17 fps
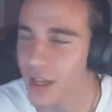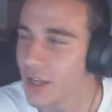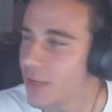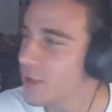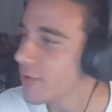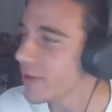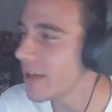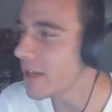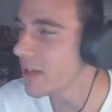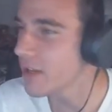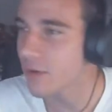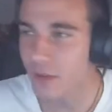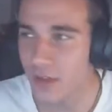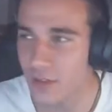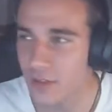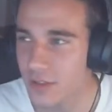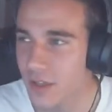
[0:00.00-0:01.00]
You eat anywhere
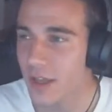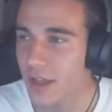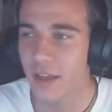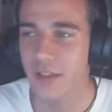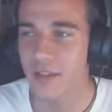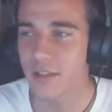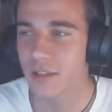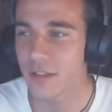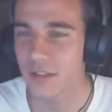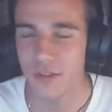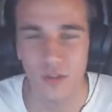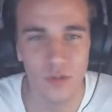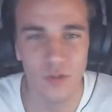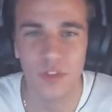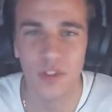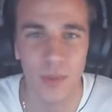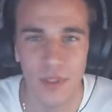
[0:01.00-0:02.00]
else, it's just too
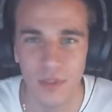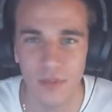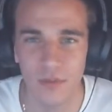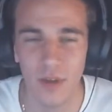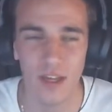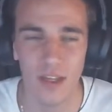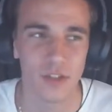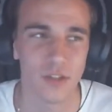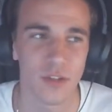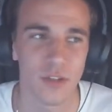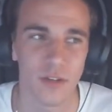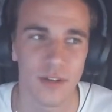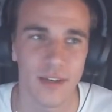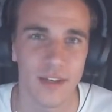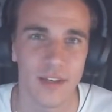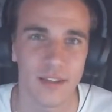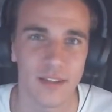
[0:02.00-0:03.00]
expensive. Actually, no,
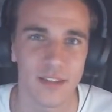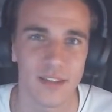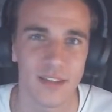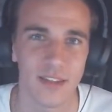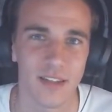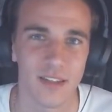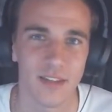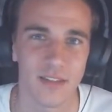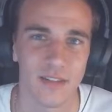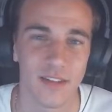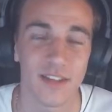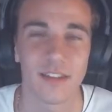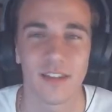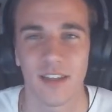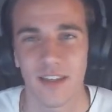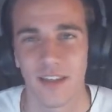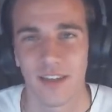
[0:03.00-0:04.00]
I can't say that. Yes,
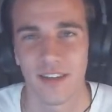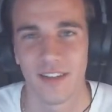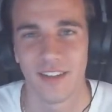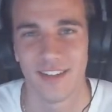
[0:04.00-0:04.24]
I can.